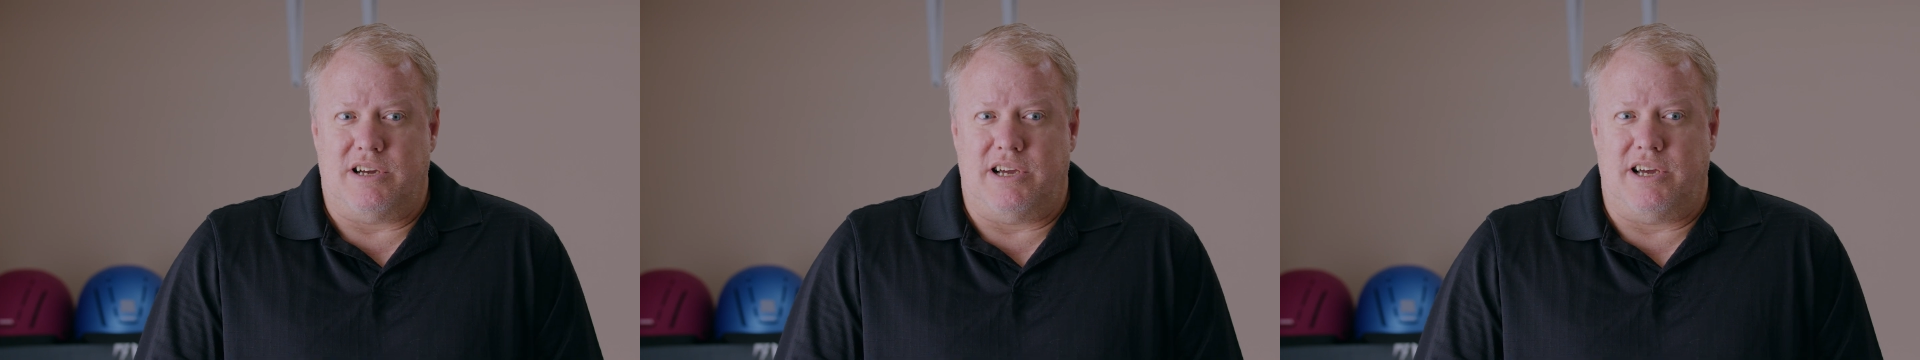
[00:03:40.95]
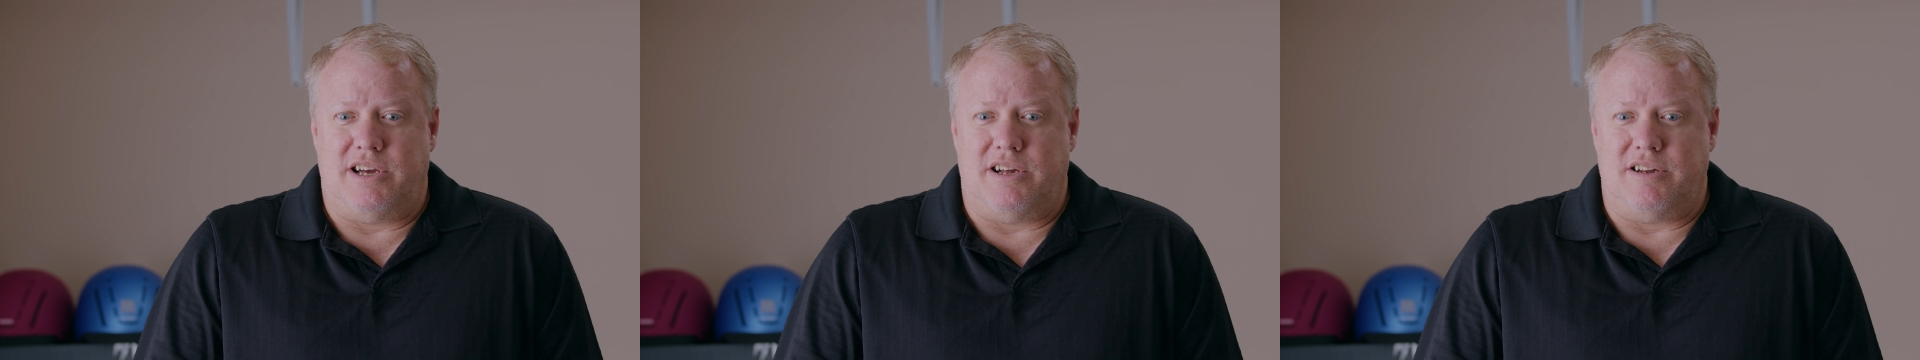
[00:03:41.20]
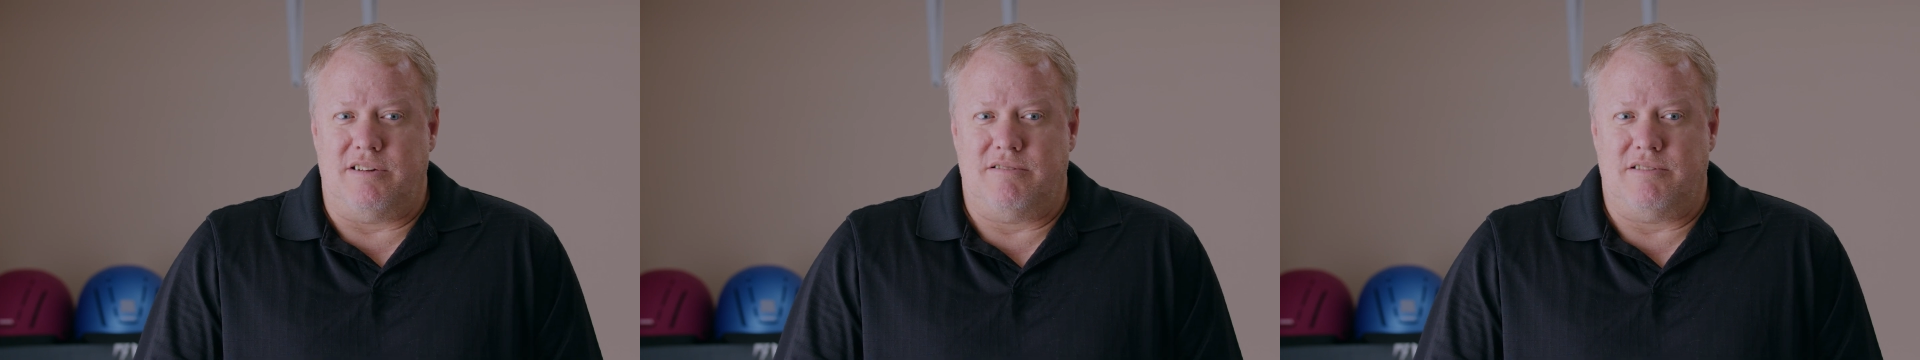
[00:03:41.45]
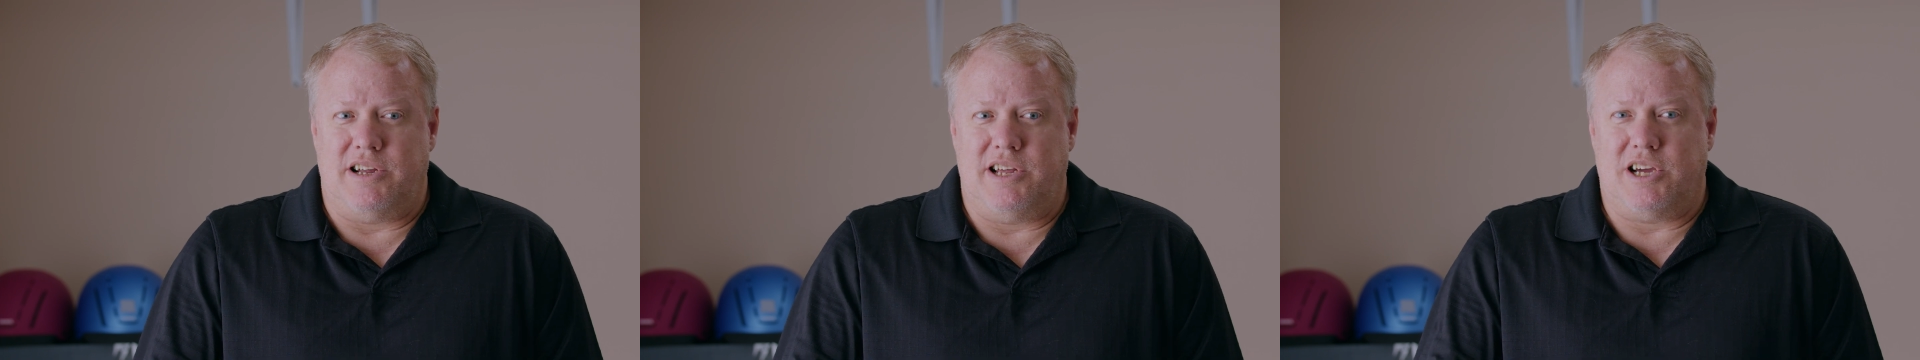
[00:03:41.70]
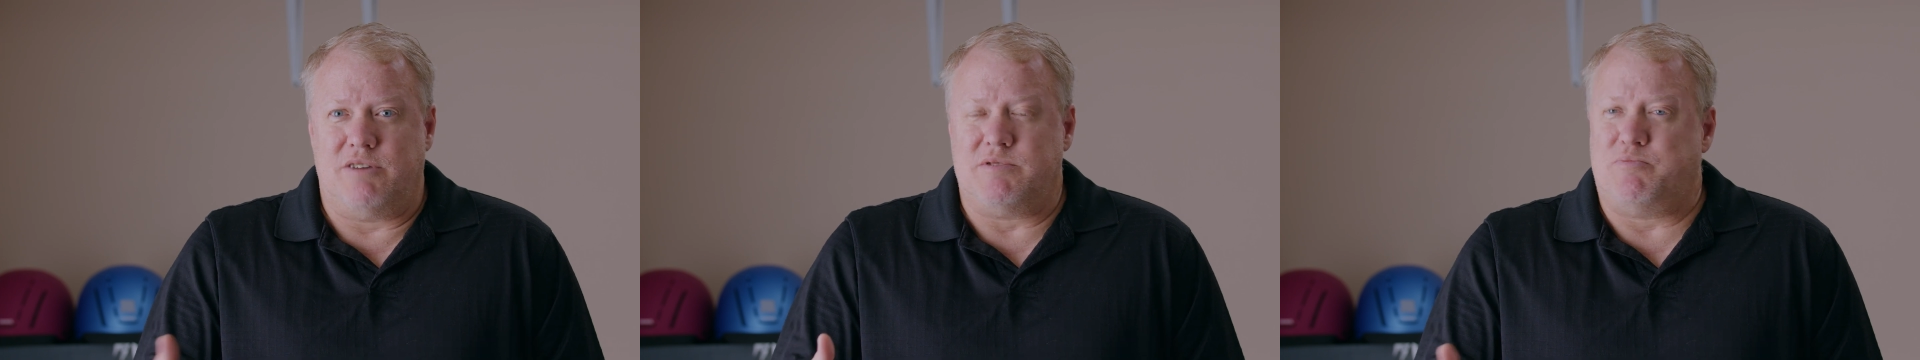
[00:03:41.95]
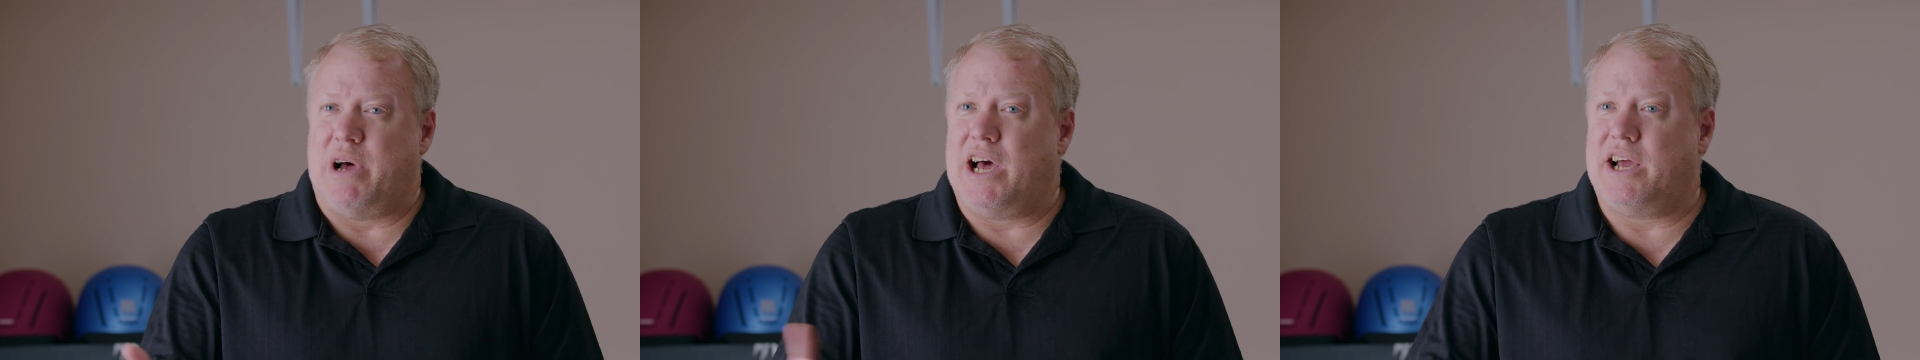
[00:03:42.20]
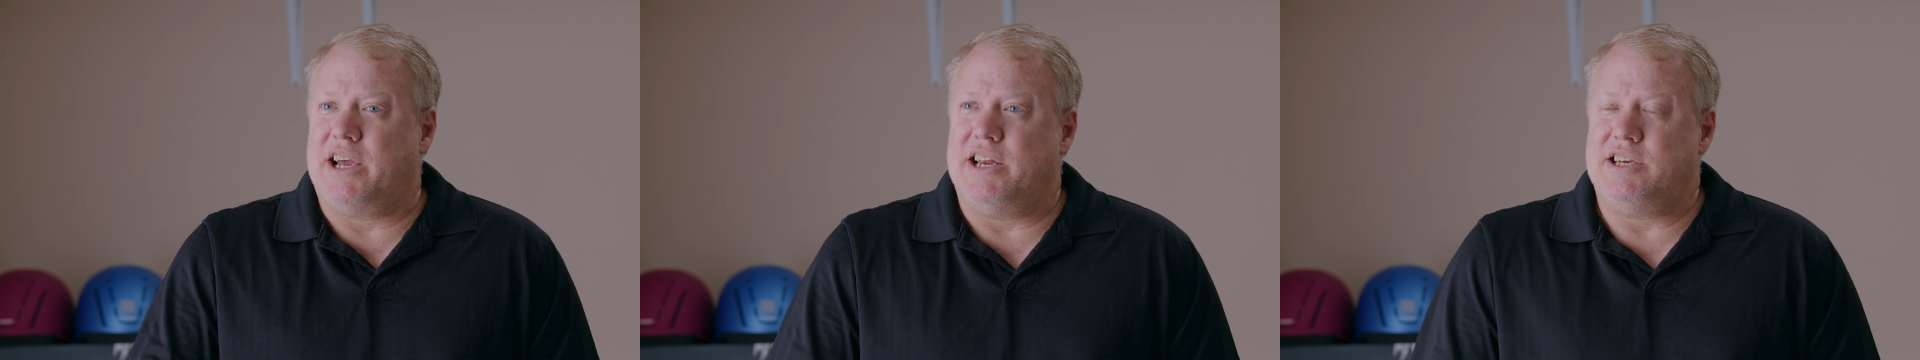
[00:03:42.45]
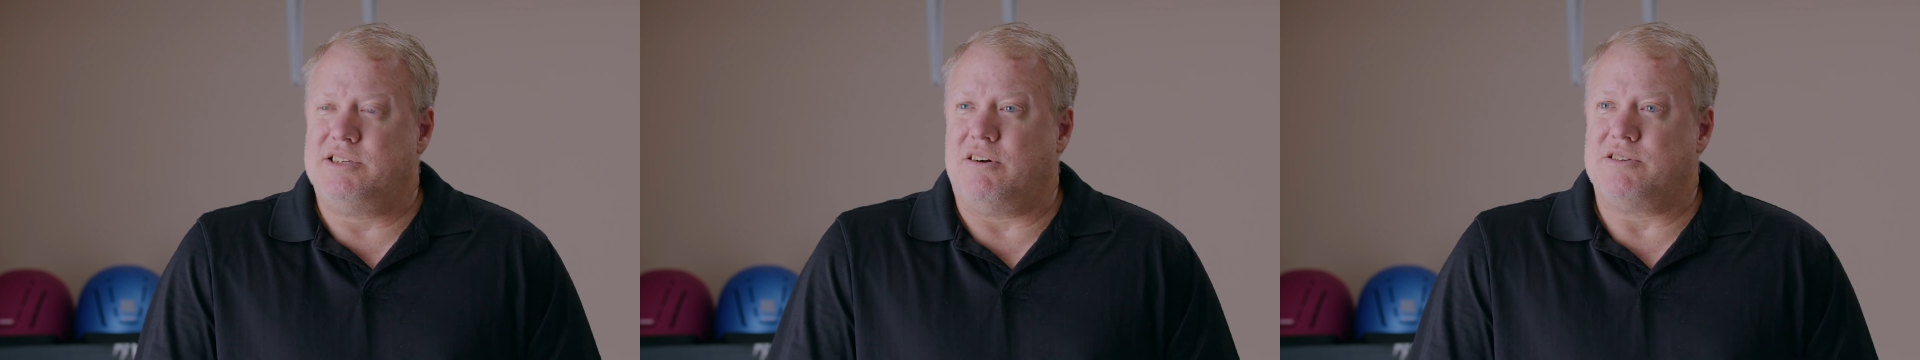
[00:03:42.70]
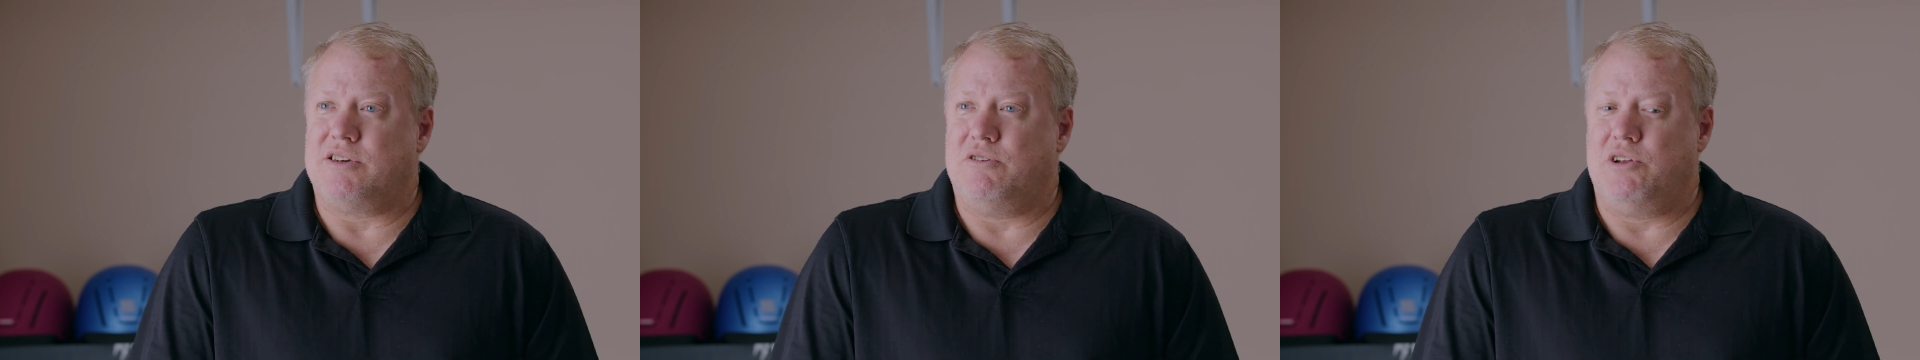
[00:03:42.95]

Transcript: And Then he comes back and he starts to